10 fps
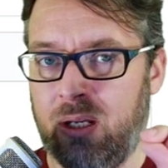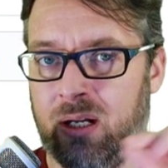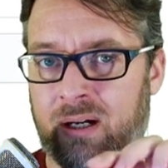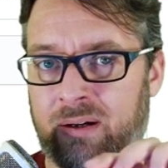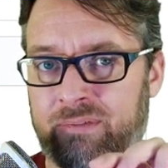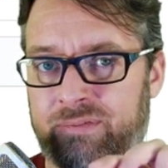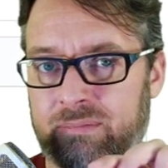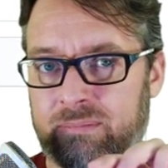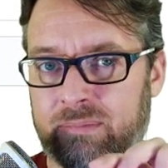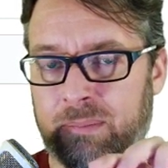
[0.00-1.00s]
of
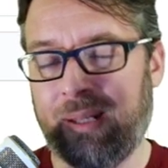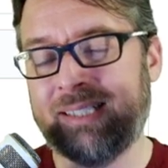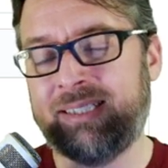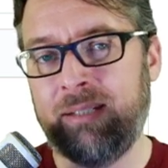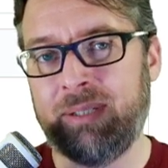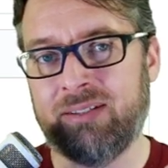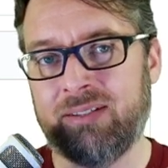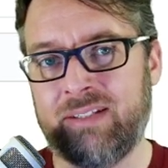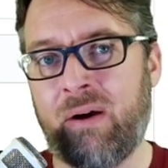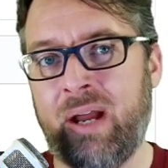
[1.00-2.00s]
complexity because
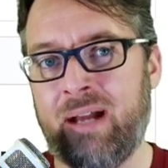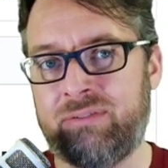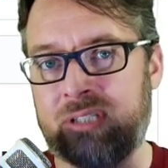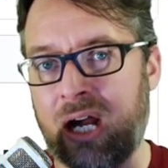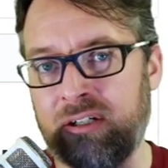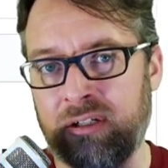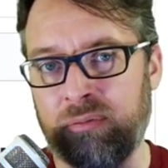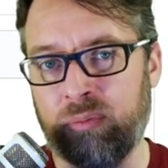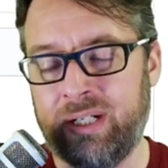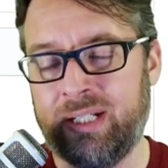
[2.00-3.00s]
now I have Docker
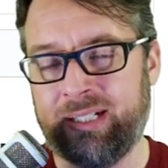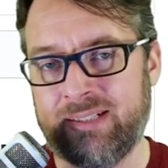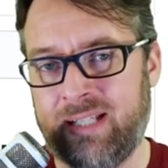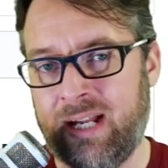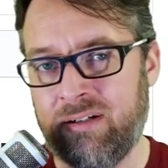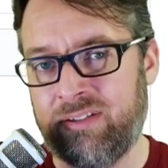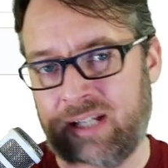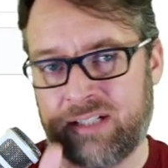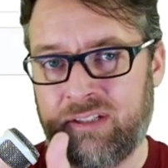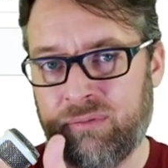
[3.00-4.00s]
running a container that's
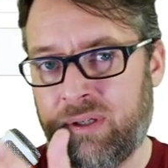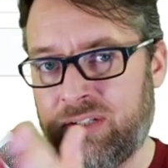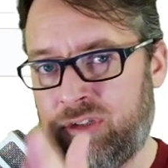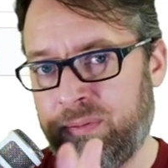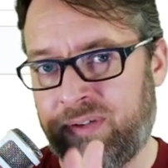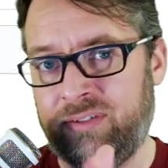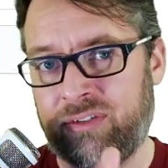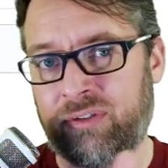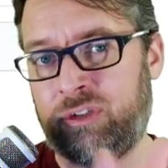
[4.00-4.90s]
actually running supervisor,